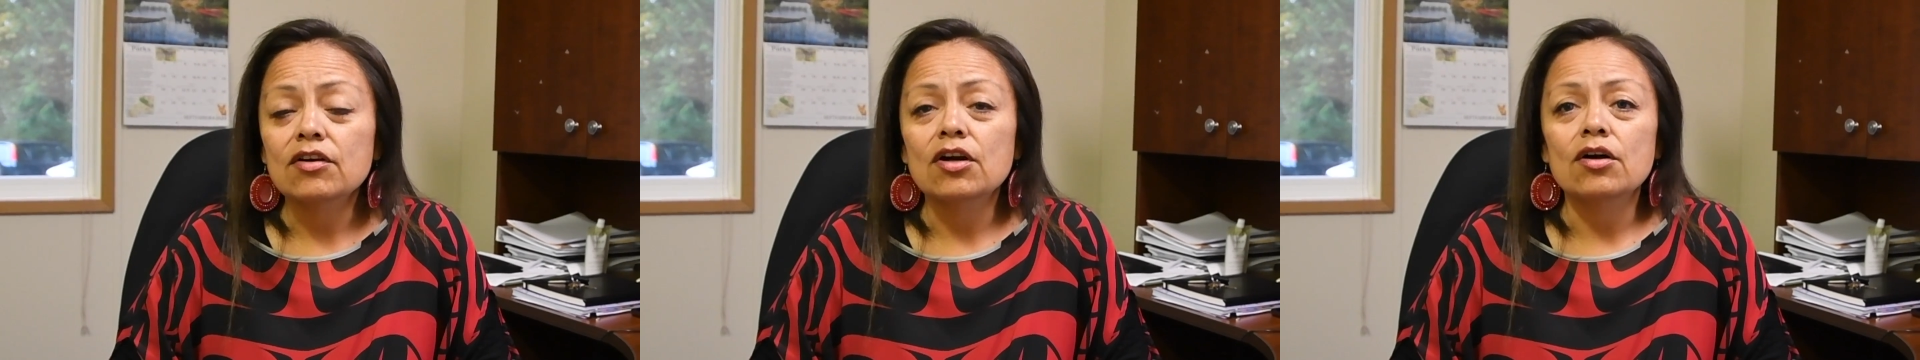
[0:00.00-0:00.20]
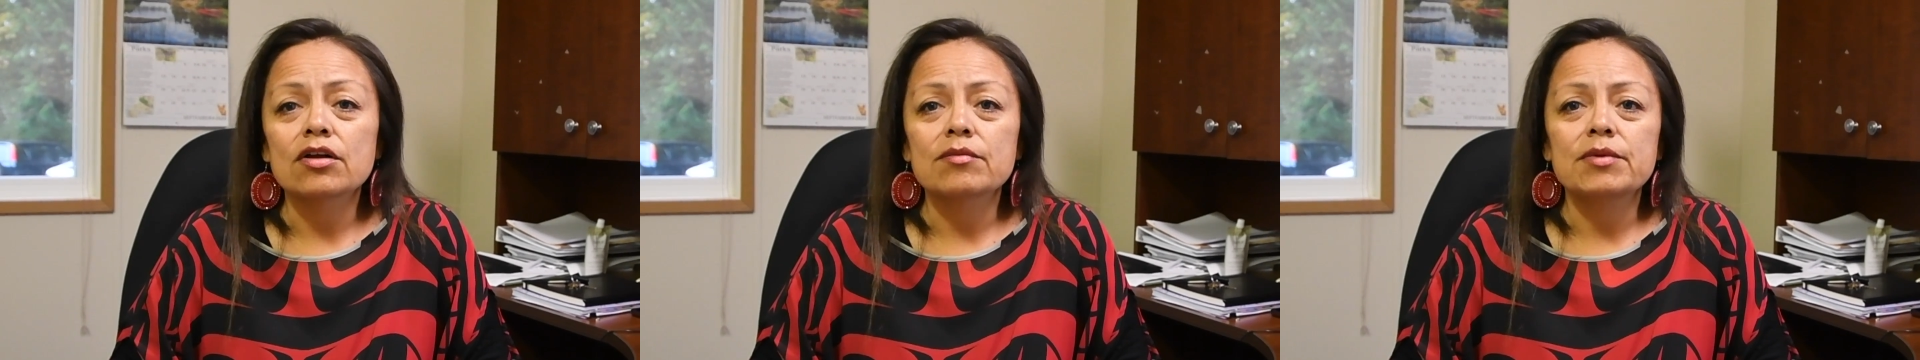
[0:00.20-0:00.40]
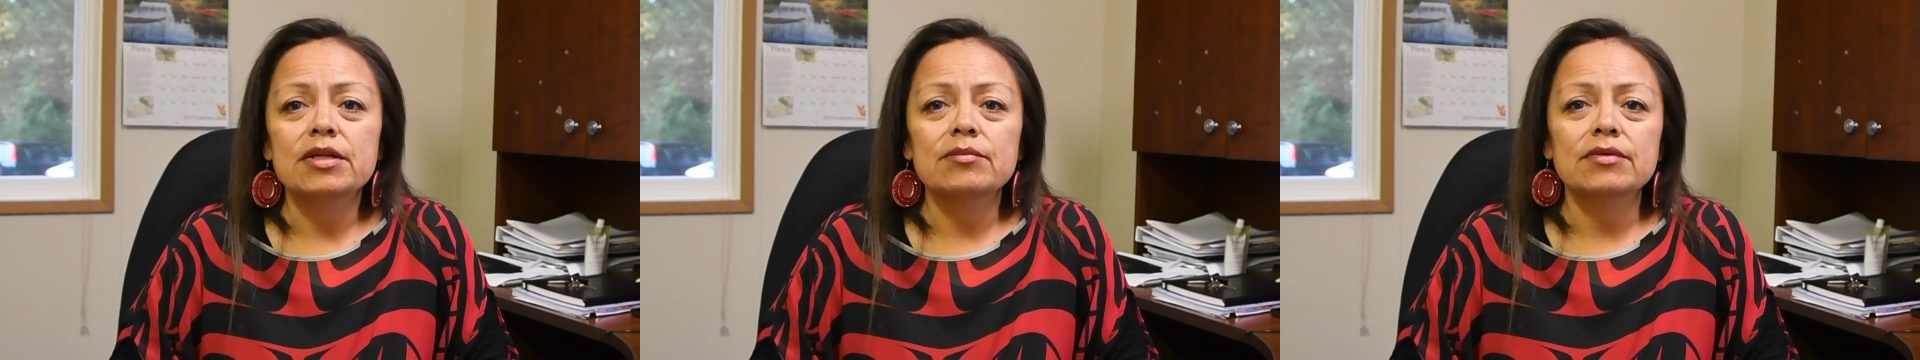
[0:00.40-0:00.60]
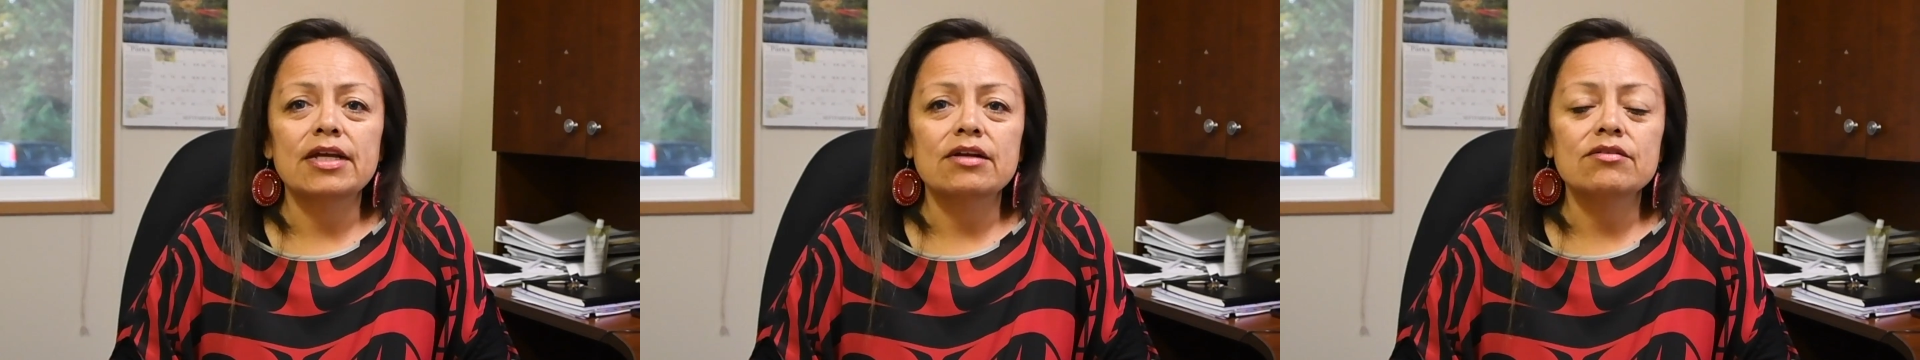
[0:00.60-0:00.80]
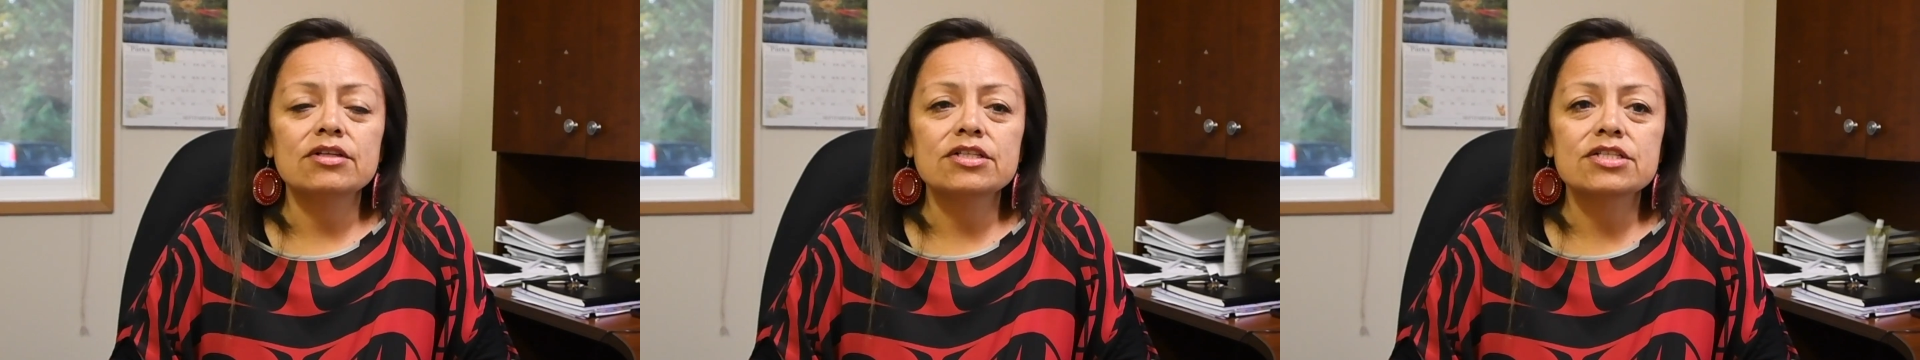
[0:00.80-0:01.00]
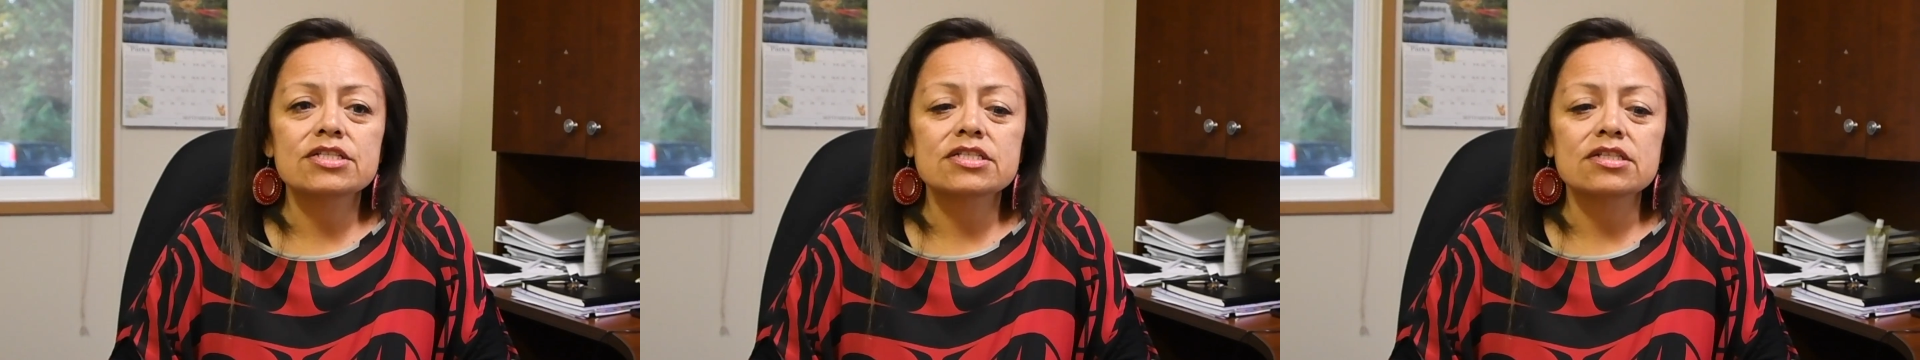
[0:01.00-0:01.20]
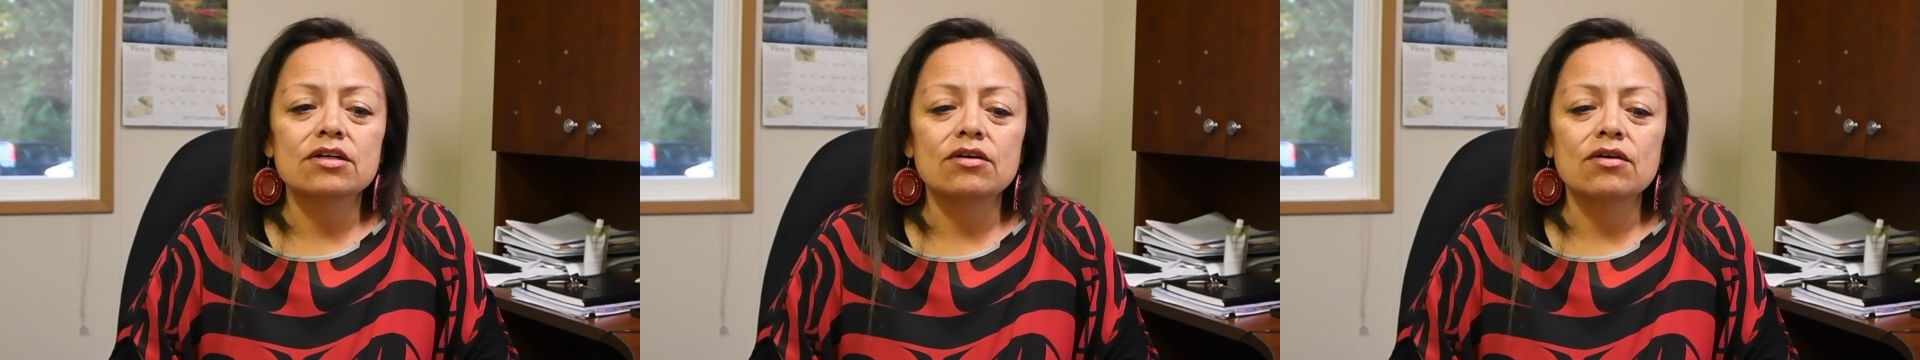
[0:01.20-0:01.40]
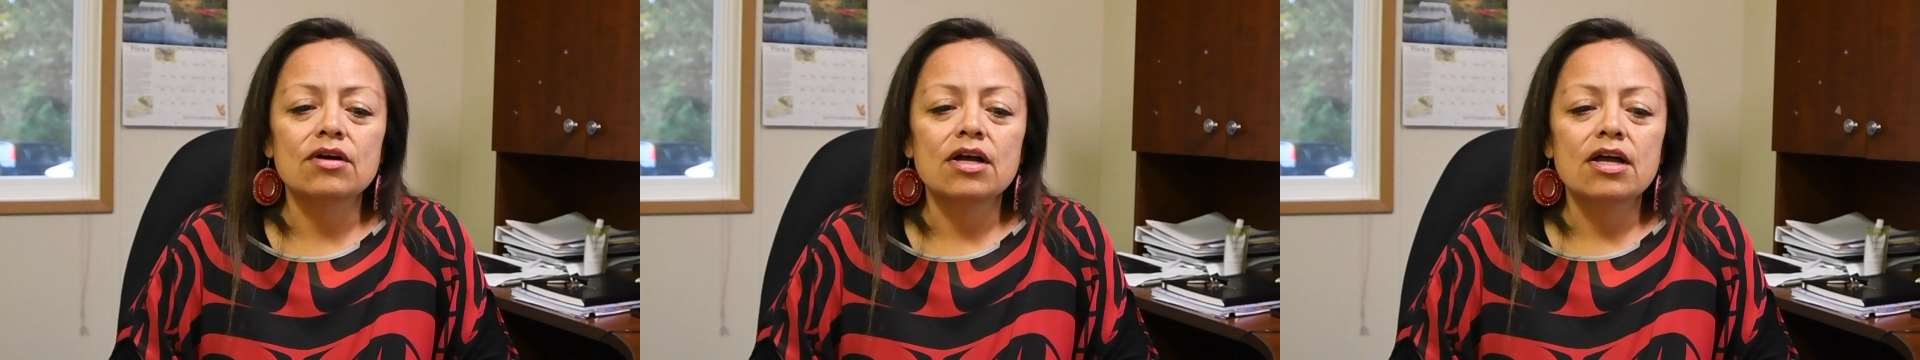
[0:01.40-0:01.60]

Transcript: Halkminum language, so